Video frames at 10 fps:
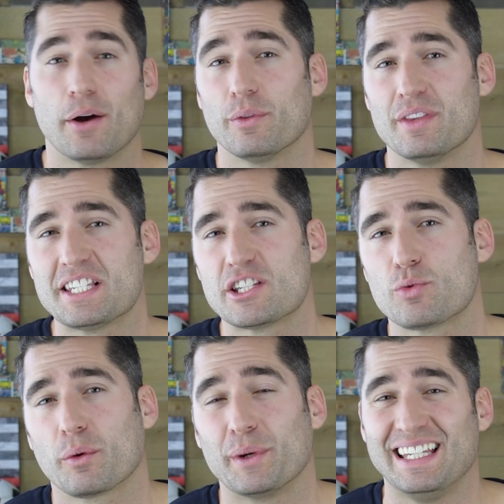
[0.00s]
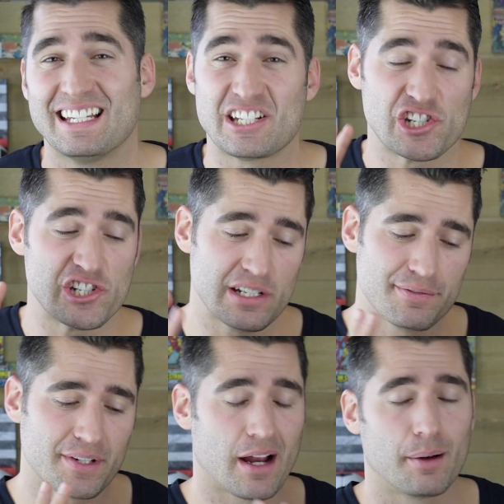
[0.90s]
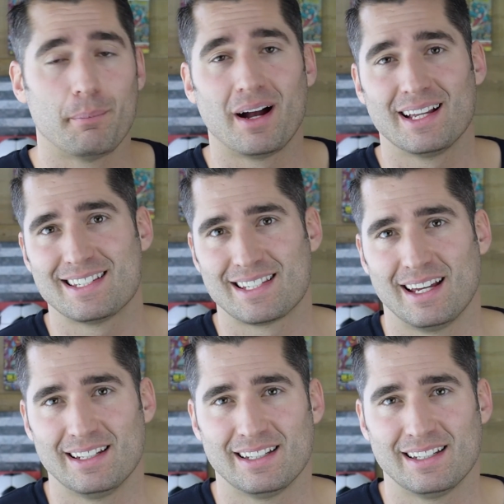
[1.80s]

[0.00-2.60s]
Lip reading: this is where we need to shift our mindset